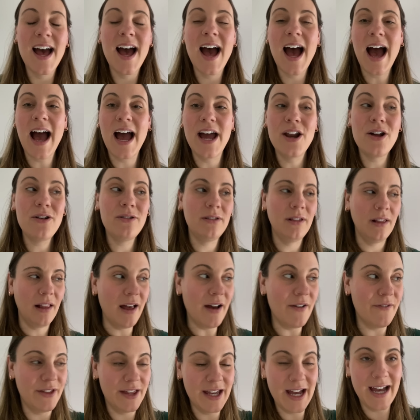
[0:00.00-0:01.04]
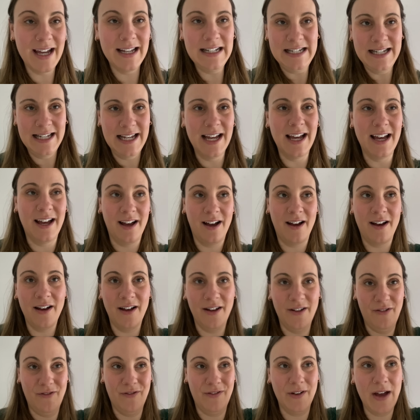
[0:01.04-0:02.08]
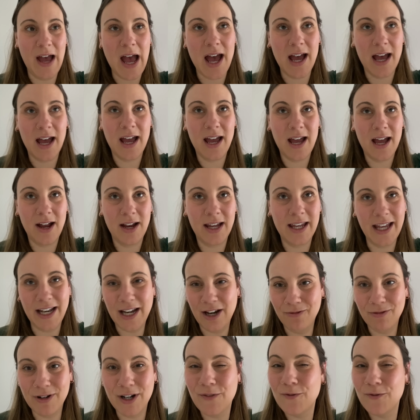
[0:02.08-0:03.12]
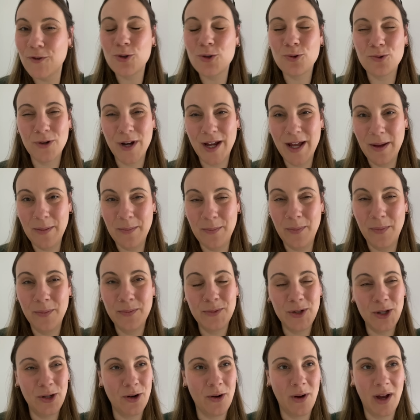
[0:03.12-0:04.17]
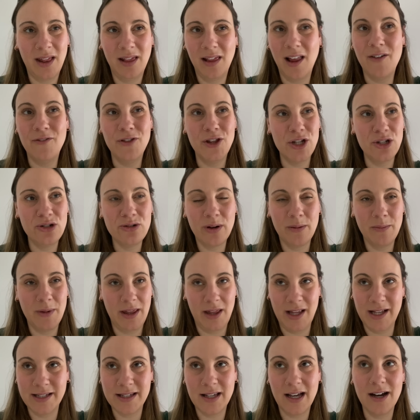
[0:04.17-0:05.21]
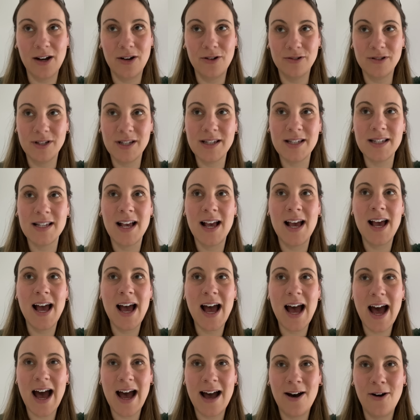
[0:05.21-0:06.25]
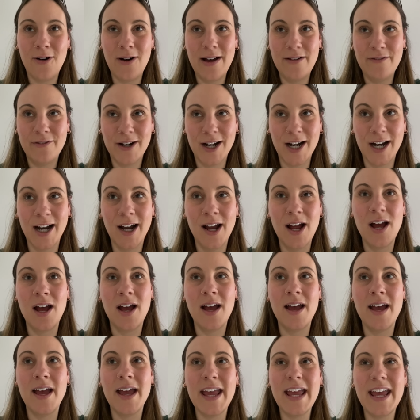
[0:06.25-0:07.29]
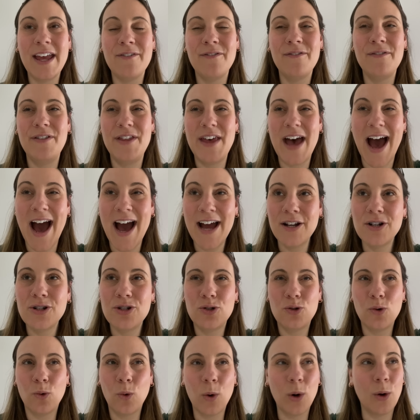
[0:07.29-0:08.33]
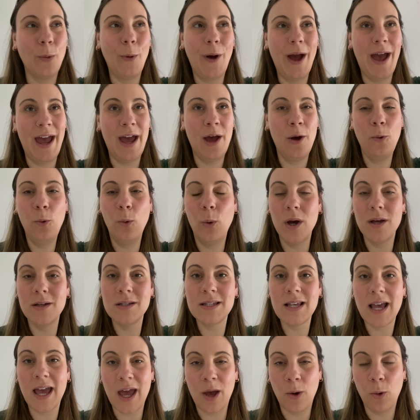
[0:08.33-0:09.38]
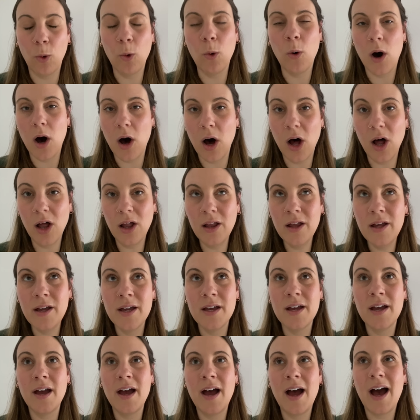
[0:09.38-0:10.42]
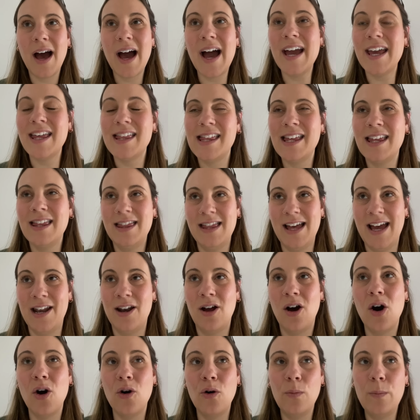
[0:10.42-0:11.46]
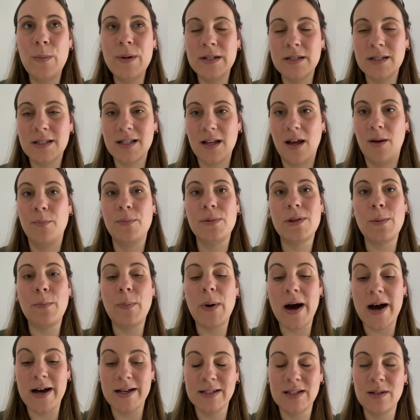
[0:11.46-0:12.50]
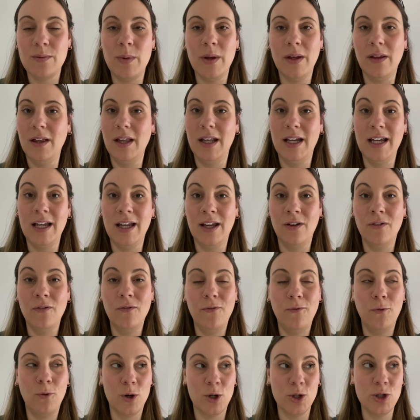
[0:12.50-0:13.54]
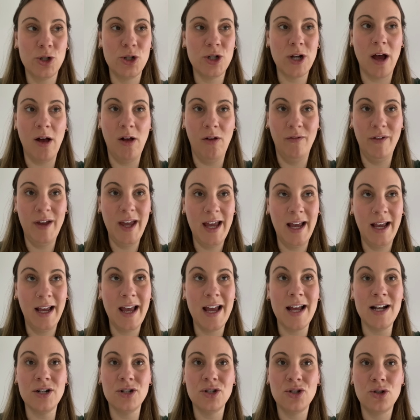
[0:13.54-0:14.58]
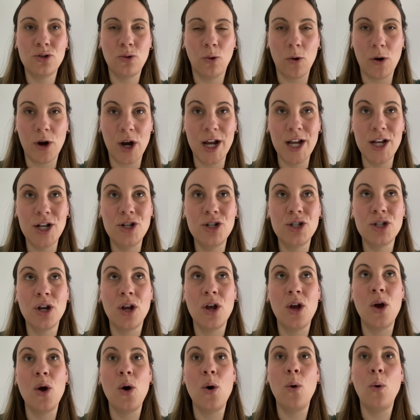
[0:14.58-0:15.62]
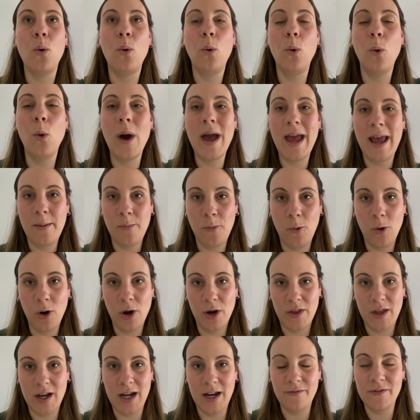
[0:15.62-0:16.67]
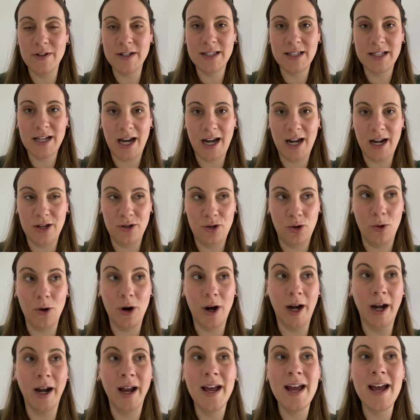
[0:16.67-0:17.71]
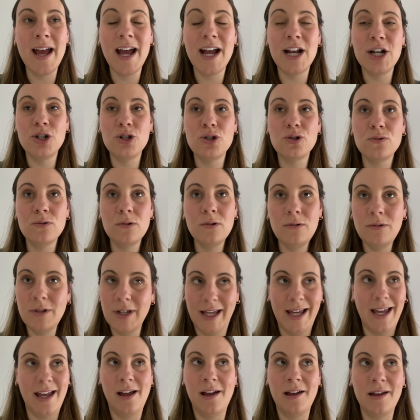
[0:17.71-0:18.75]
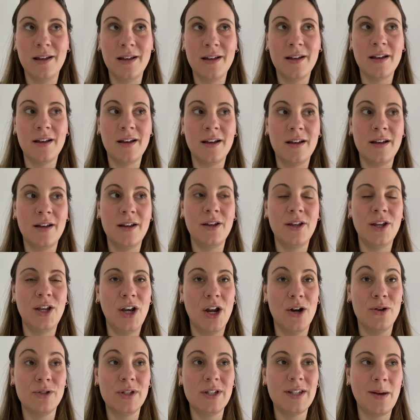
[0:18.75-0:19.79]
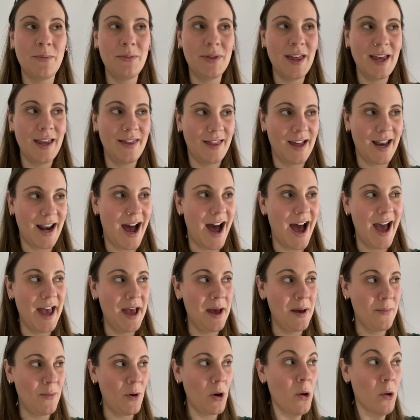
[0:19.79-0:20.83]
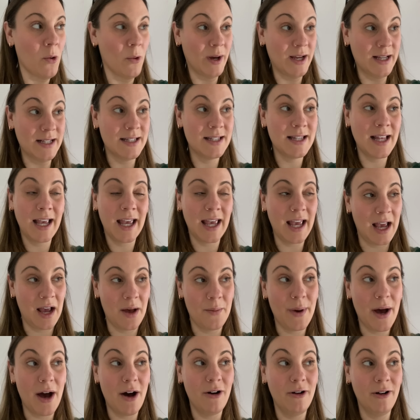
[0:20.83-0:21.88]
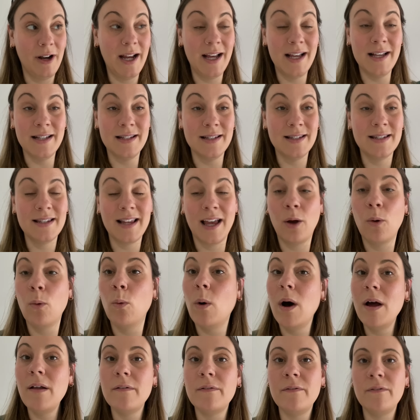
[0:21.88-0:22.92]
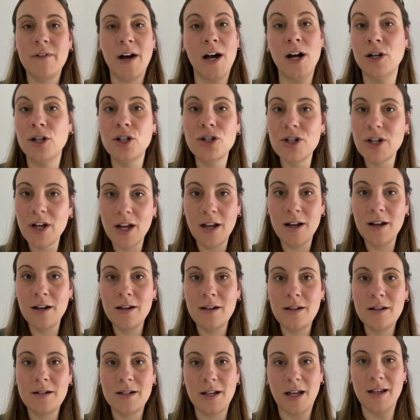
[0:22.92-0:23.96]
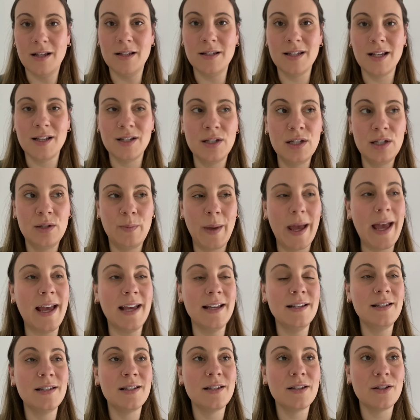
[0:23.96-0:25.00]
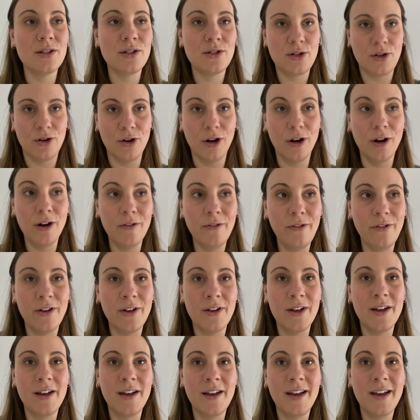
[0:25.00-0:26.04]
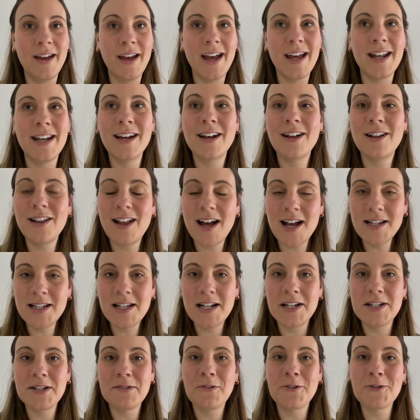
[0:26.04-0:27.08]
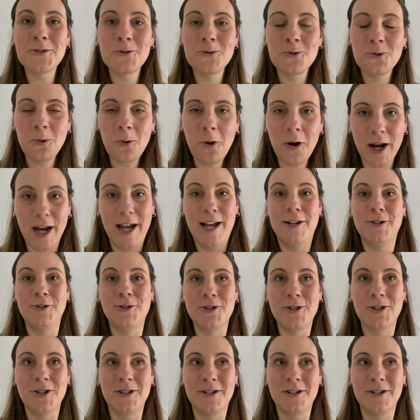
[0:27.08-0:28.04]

I don't love the idea of getting rid of trim. You know, I love the trim in this house. However, if that doorway was a wall, I think that opens up the possibility for shelving and storage way more than if it stayed a door. And truly, you know, something that I am always thinking about is like, what function does a space serve? And a closet is for storage.